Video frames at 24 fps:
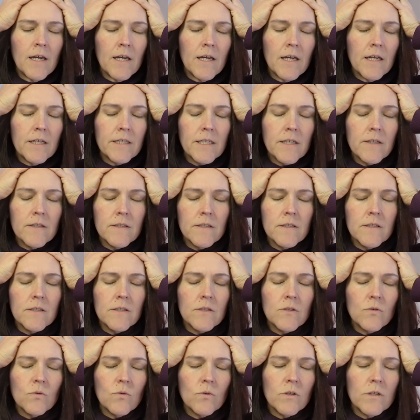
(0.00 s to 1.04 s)
It tells us
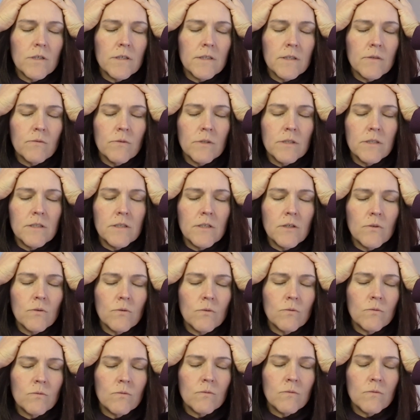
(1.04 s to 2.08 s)
stories that we
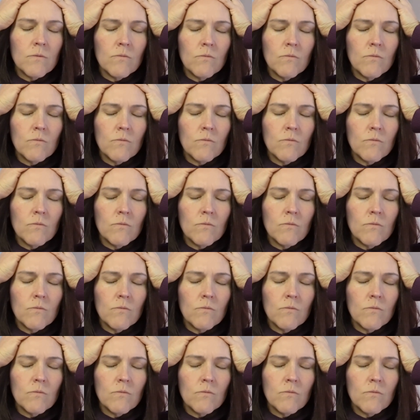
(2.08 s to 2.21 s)
don't